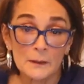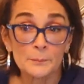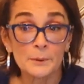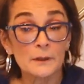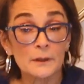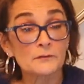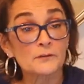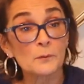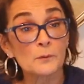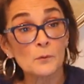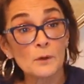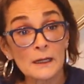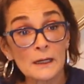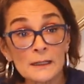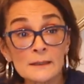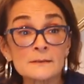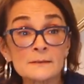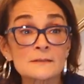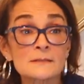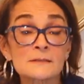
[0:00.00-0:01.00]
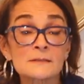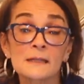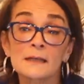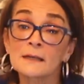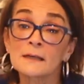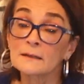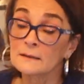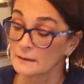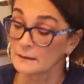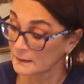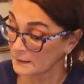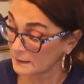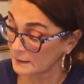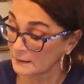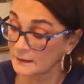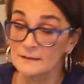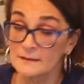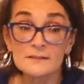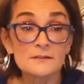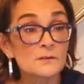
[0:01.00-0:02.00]
But from what I understand,
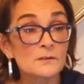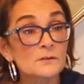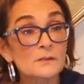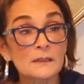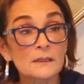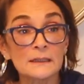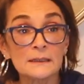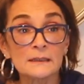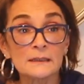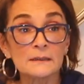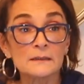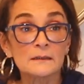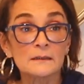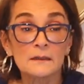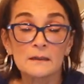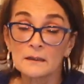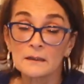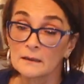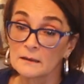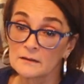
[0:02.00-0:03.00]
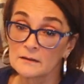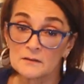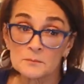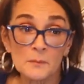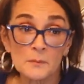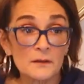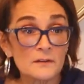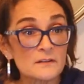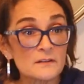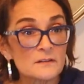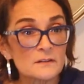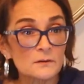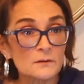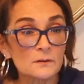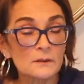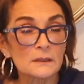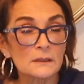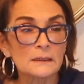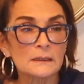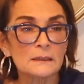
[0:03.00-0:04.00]
he's still clean. His mother's
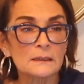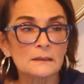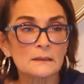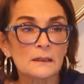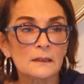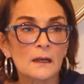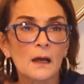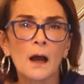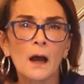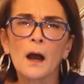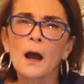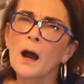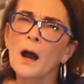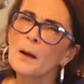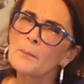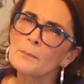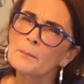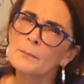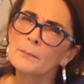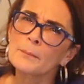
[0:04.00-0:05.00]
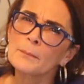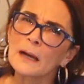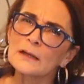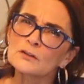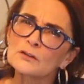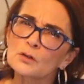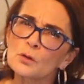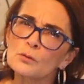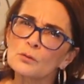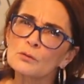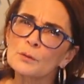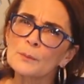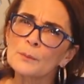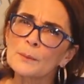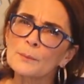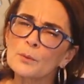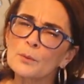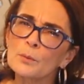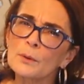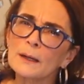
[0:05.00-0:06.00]
still clean. I don't
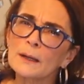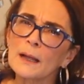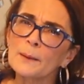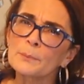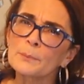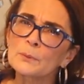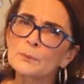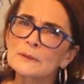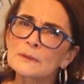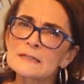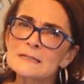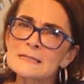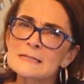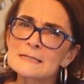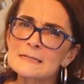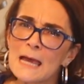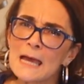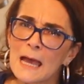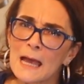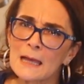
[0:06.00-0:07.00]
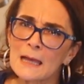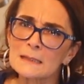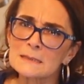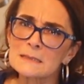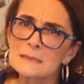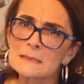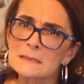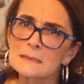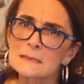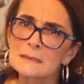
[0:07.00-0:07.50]
remember what happened with his dad.